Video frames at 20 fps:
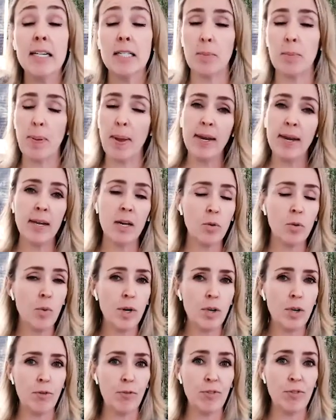Depending on
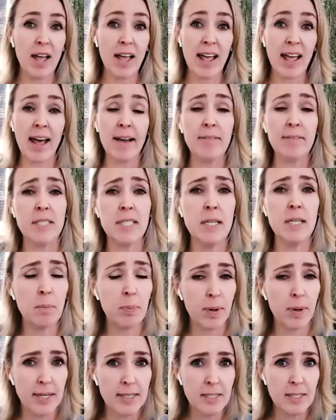when you fly, I've seen
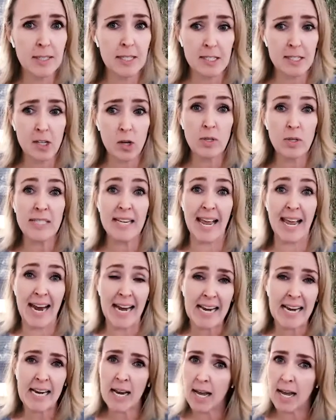prices as low as
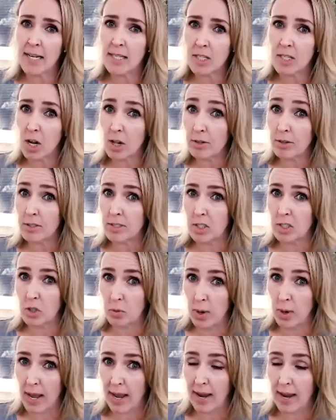$89 each
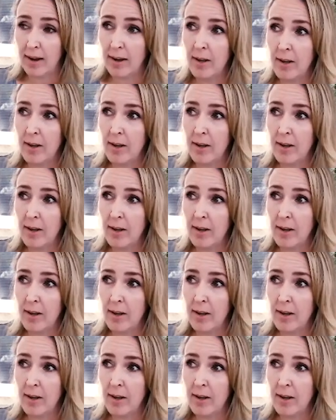way.